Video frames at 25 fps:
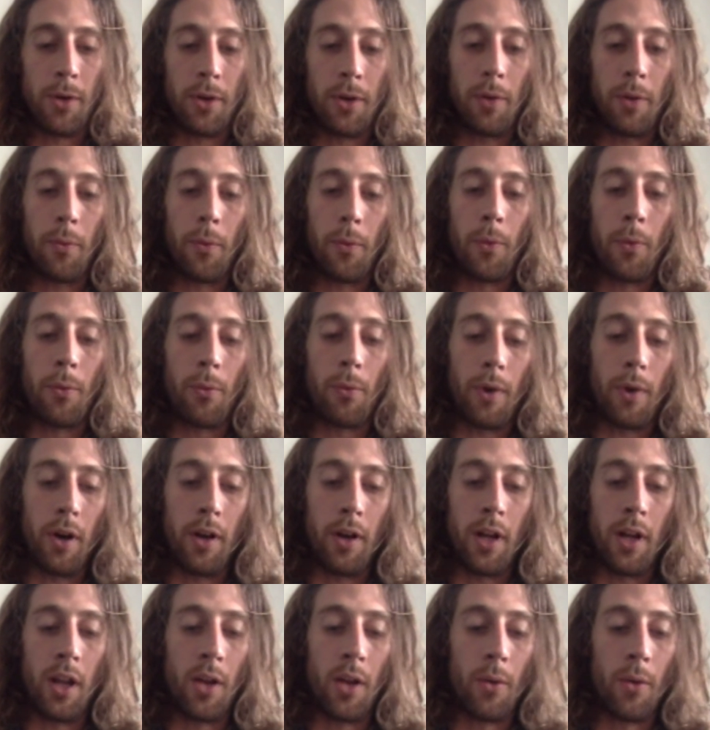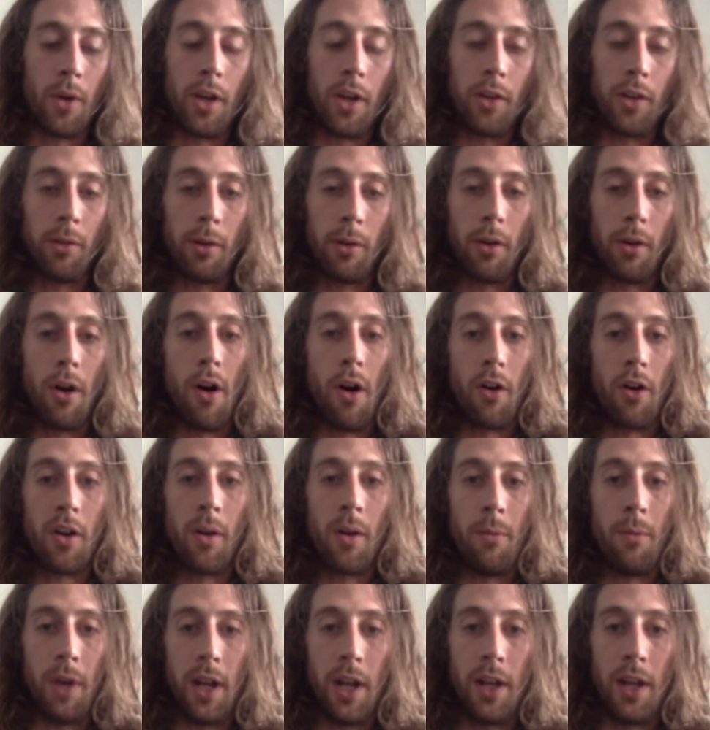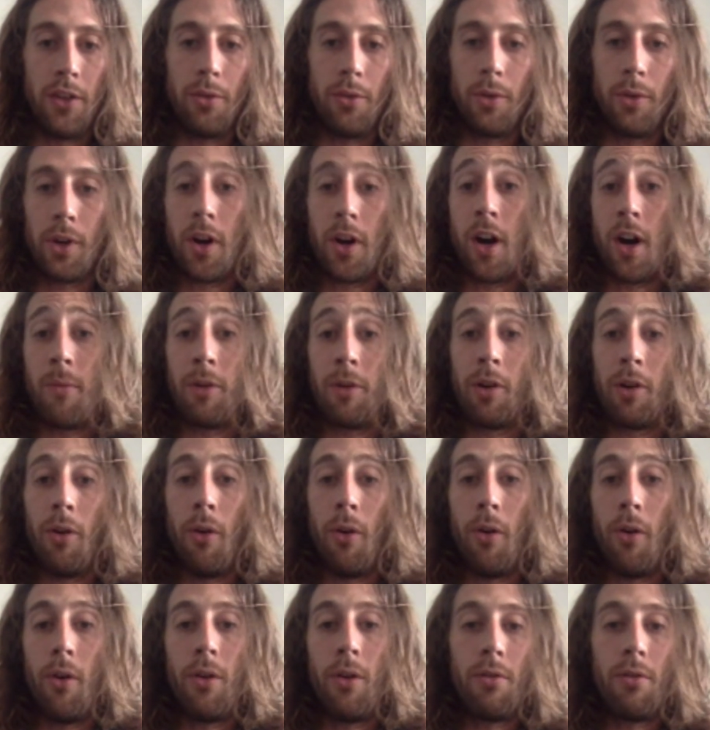Well, another one is we were all committed to a common goal.